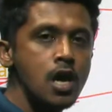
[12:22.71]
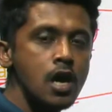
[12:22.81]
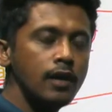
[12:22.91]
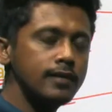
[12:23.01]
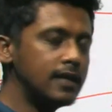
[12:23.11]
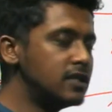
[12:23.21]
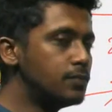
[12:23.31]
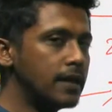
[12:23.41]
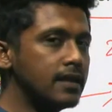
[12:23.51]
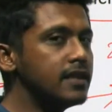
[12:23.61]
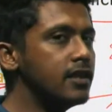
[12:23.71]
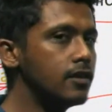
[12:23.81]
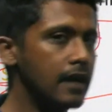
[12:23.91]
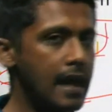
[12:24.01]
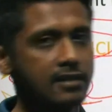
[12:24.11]
That is why the tear
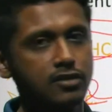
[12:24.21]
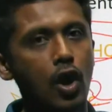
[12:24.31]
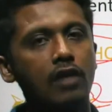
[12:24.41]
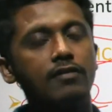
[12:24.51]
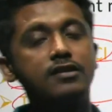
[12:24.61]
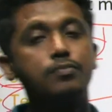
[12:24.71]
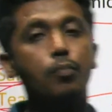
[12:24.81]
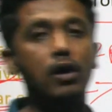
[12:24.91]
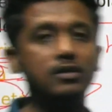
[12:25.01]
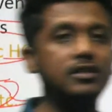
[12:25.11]
glands always moisten